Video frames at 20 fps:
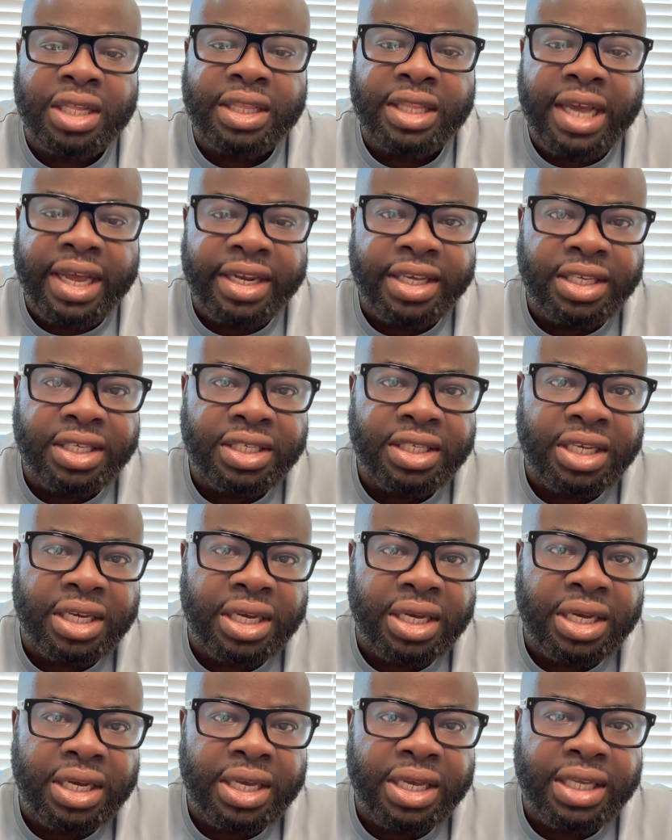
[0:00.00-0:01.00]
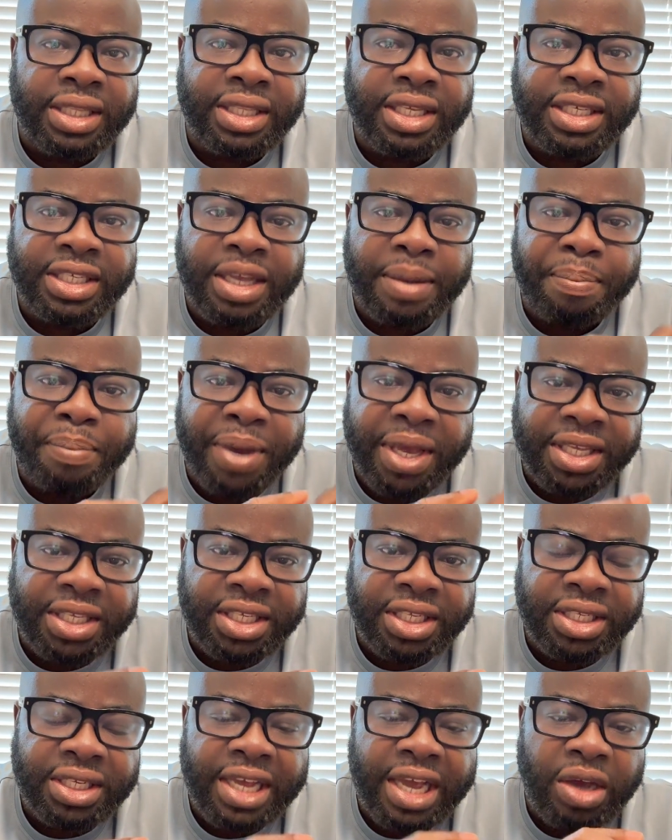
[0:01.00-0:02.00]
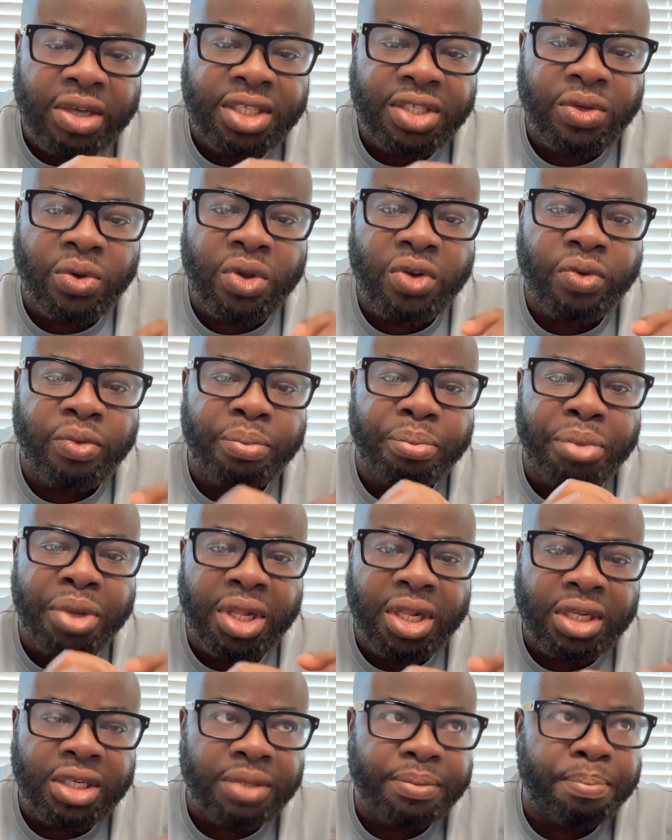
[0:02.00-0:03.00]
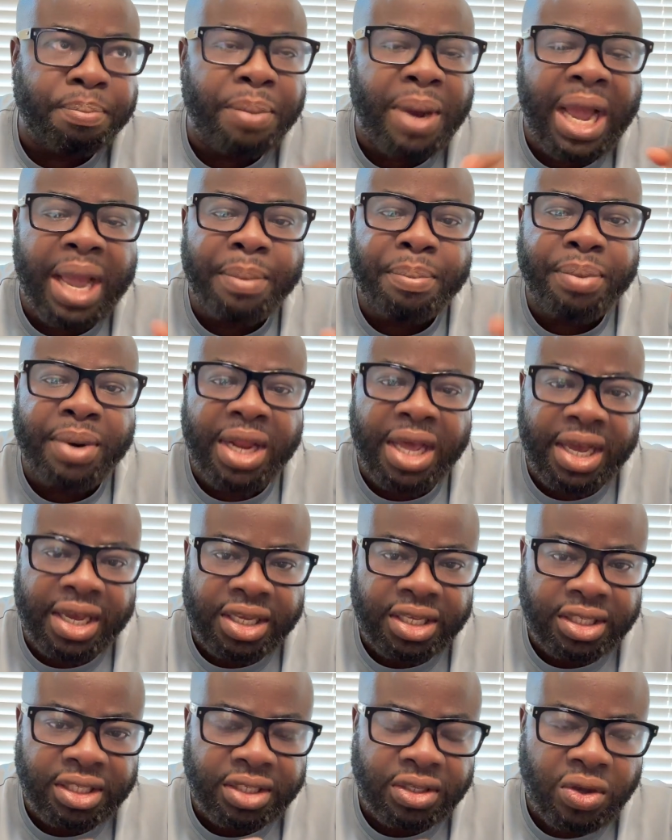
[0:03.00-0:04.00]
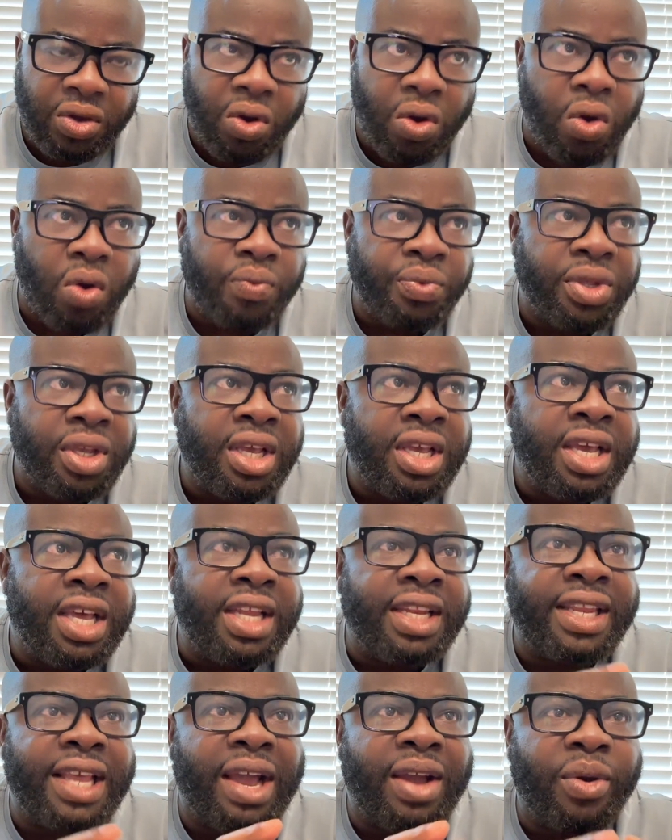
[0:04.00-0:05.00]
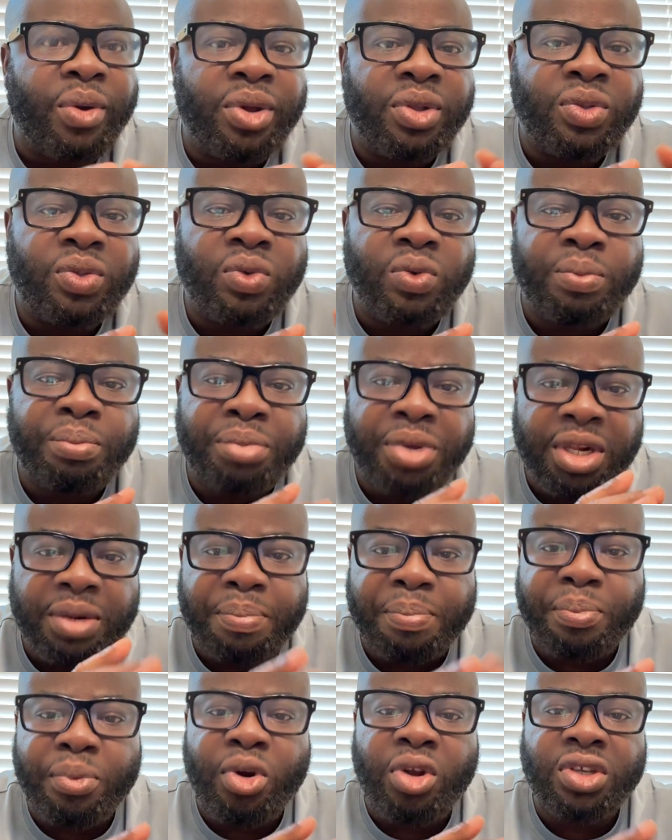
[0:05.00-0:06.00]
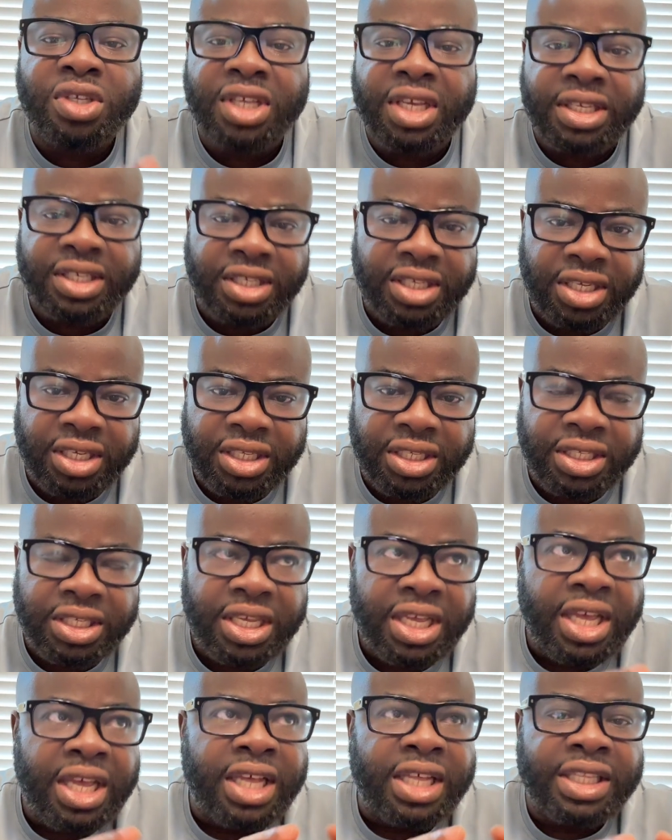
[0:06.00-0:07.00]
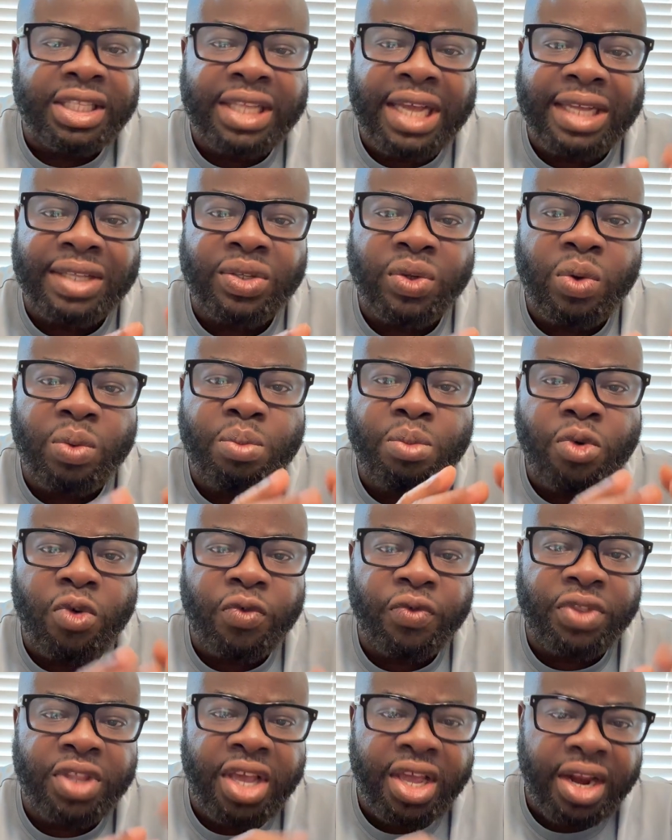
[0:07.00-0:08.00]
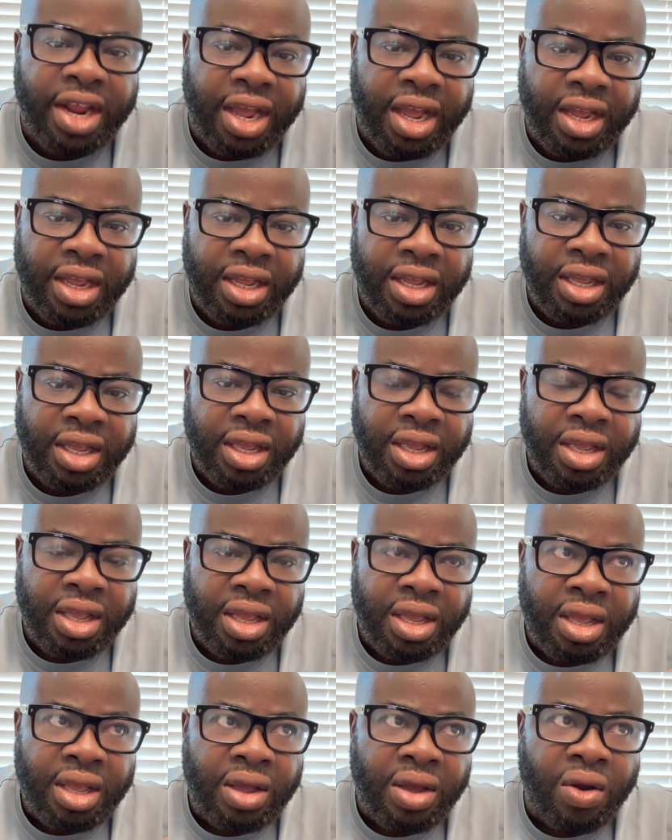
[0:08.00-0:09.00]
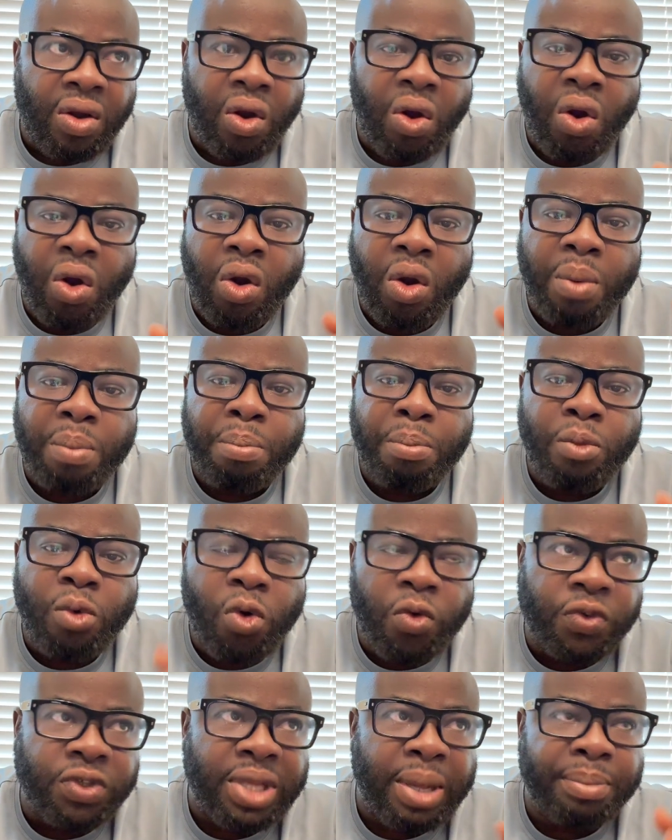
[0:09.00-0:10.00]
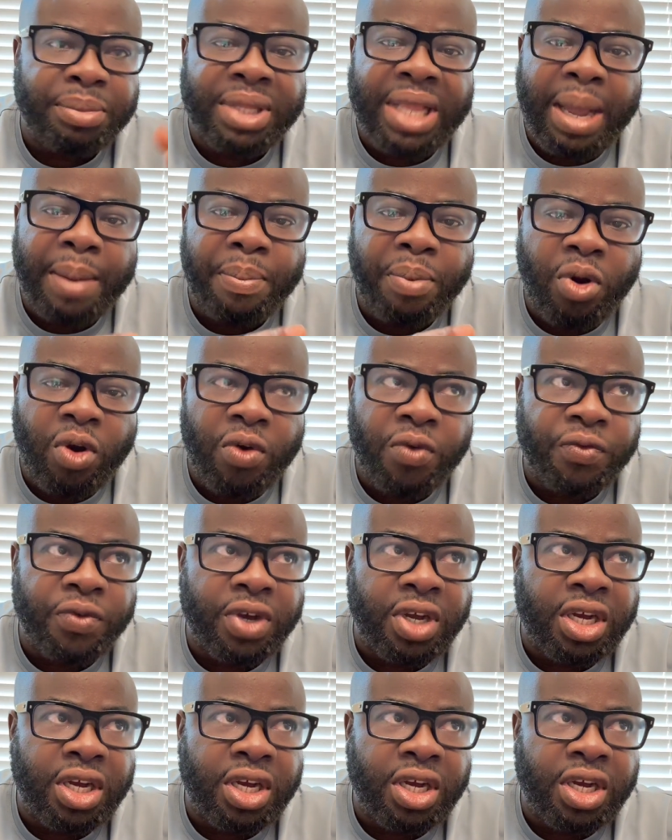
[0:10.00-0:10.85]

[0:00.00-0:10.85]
That is, it is a person that is going to build pipelines, or they are going to build processes that will move data or move some type of